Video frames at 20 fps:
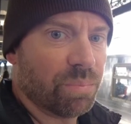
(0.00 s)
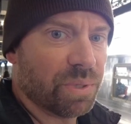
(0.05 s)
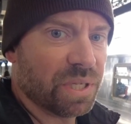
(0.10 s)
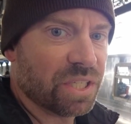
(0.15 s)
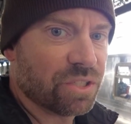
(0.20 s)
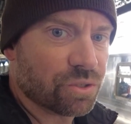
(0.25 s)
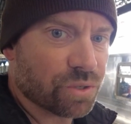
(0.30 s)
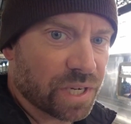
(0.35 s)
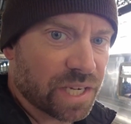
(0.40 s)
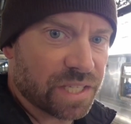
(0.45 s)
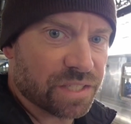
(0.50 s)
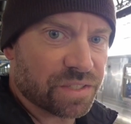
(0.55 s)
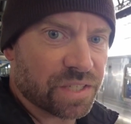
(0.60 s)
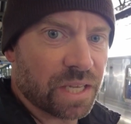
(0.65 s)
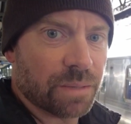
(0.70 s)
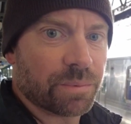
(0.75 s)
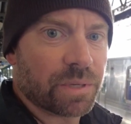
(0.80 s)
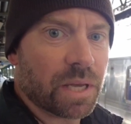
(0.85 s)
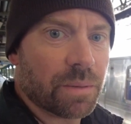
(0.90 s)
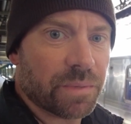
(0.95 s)
B trains keep
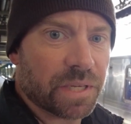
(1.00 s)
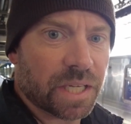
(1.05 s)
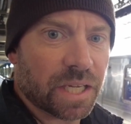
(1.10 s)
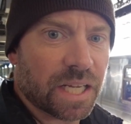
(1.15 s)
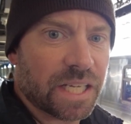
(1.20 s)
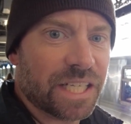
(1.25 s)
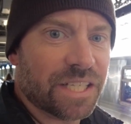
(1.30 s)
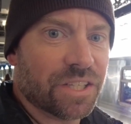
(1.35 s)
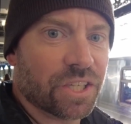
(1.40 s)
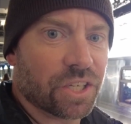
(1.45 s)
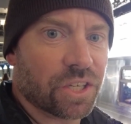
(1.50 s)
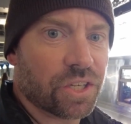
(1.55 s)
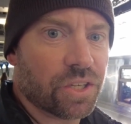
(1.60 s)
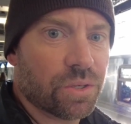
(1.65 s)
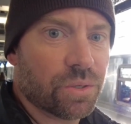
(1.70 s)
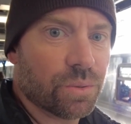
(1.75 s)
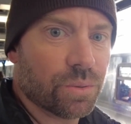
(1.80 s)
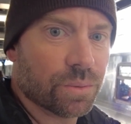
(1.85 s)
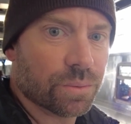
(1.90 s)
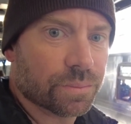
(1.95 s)
coming. I need the
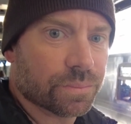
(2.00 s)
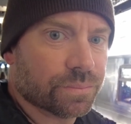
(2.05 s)
queue.